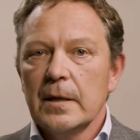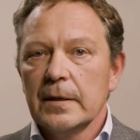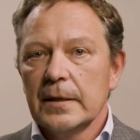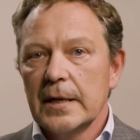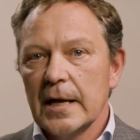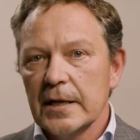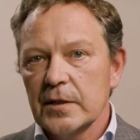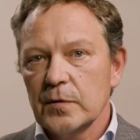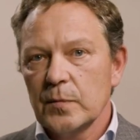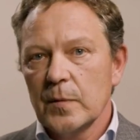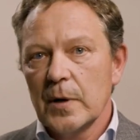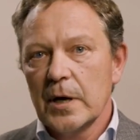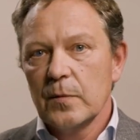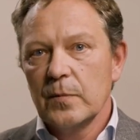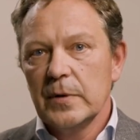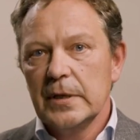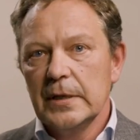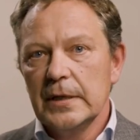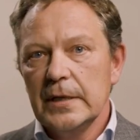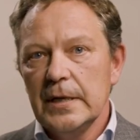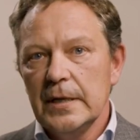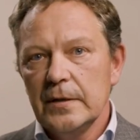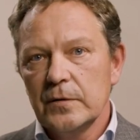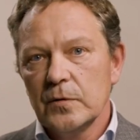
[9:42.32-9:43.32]
That's why
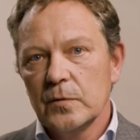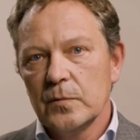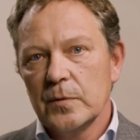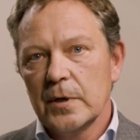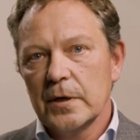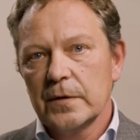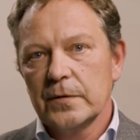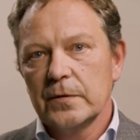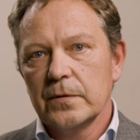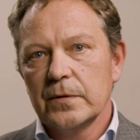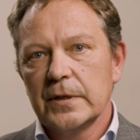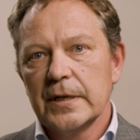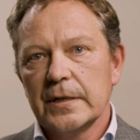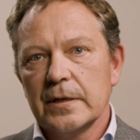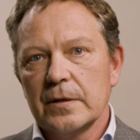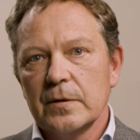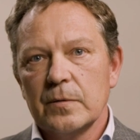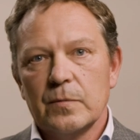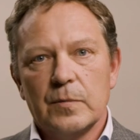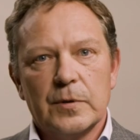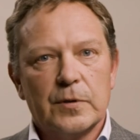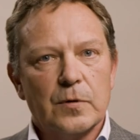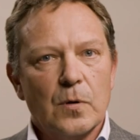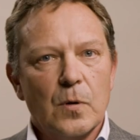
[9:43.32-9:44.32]
we need to work
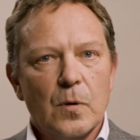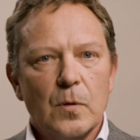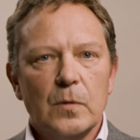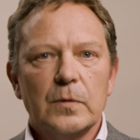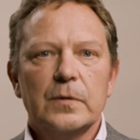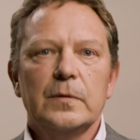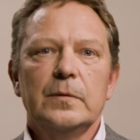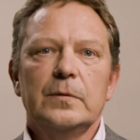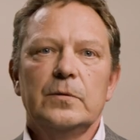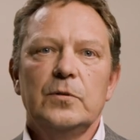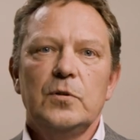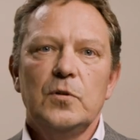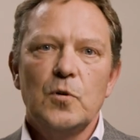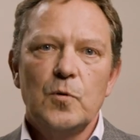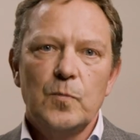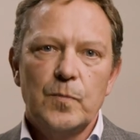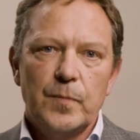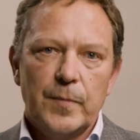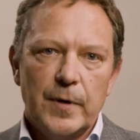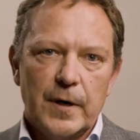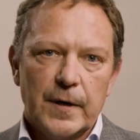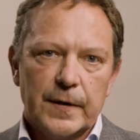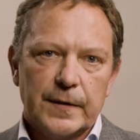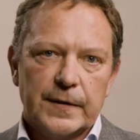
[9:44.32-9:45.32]
together with all new
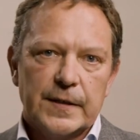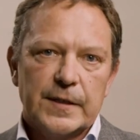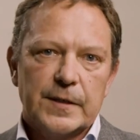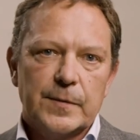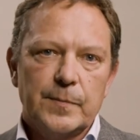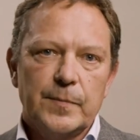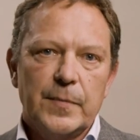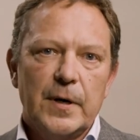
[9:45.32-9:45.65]
parties,